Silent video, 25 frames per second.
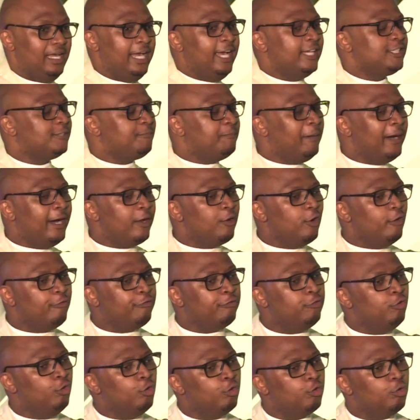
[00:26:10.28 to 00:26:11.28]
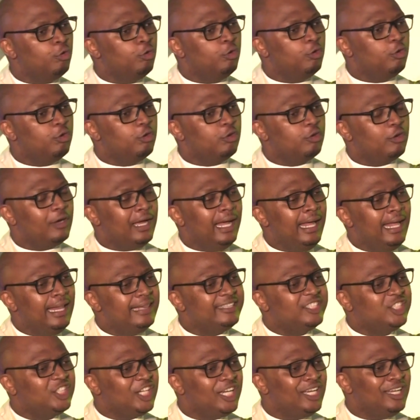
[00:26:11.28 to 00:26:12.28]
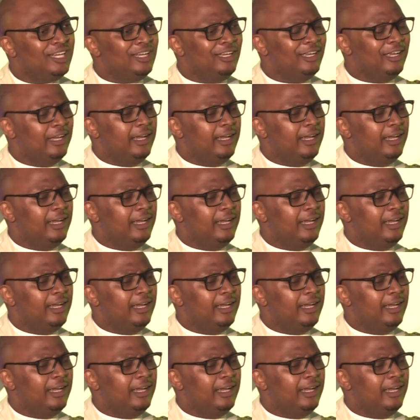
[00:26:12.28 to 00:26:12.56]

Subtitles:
as part of your culture,